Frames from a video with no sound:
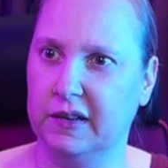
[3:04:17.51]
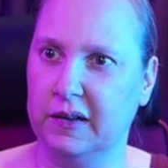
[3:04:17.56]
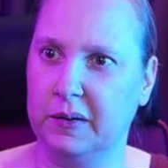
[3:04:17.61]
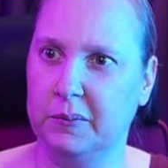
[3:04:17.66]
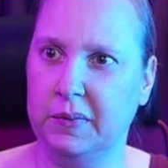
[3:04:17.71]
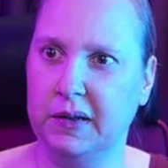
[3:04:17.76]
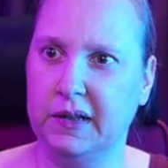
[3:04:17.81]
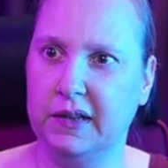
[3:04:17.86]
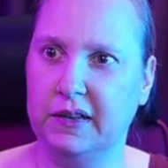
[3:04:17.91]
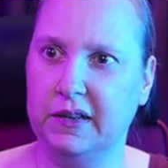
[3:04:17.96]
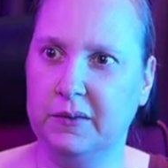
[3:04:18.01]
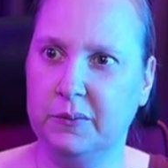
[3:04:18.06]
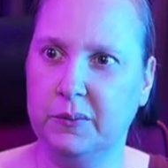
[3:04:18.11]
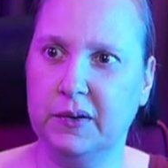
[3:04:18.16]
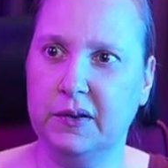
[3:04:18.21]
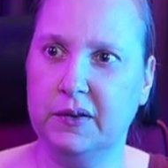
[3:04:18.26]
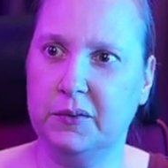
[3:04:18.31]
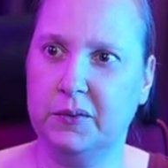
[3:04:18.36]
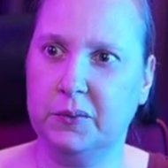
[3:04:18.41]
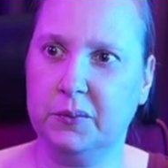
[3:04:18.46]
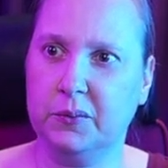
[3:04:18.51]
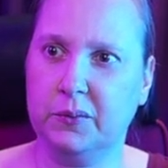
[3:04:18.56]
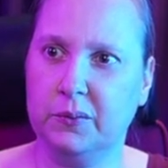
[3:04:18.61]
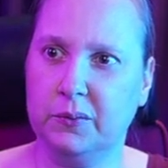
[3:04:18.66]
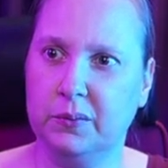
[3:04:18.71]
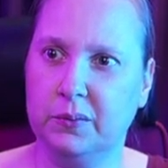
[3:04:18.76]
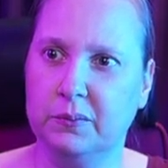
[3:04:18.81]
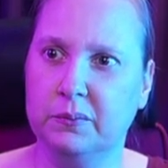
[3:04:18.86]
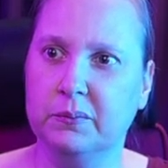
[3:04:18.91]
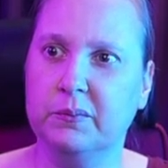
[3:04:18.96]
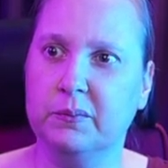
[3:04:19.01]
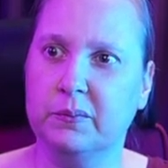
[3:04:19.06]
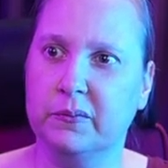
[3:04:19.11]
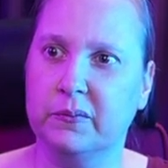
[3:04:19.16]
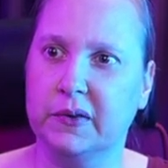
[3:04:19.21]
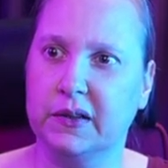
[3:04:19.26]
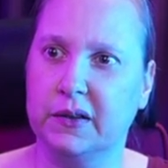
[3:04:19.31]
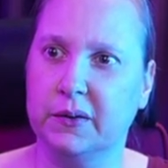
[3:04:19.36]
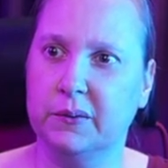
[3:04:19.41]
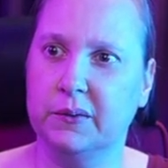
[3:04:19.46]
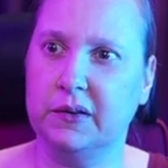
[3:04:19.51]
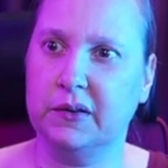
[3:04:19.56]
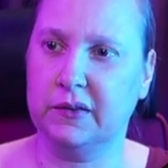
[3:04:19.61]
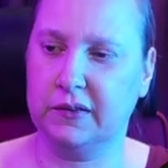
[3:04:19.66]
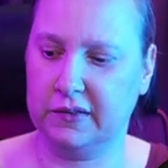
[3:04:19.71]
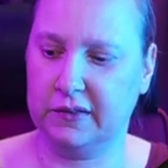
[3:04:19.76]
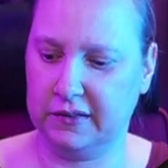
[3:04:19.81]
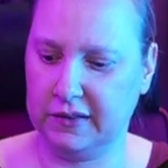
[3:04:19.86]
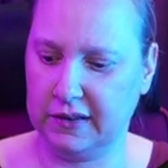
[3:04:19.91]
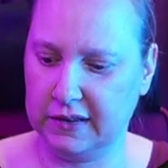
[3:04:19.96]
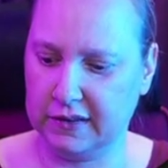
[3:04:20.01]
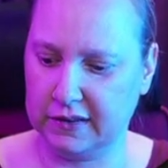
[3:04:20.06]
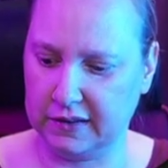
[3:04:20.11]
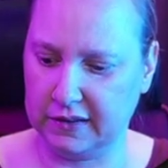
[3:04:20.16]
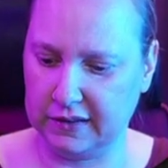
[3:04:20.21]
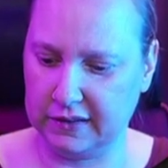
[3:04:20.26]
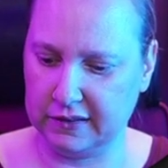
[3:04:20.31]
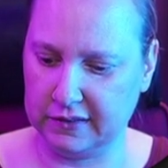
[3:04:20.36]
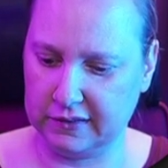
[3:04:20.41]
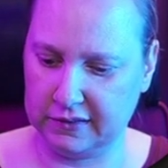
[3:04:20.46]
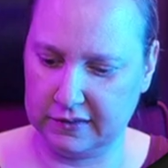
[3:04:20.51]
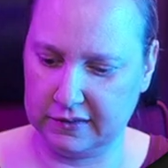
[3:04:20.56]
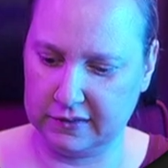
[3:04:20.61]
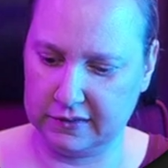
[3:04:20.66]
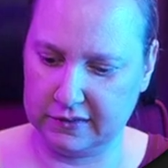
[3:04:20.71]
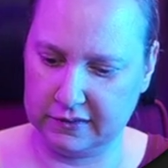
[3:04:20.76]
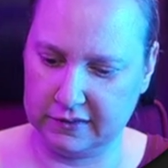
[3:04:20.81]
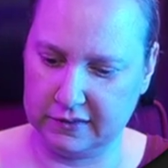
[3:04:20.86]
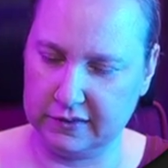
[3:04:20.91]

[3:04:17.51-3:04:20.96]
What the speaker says: I mean, we're going to see these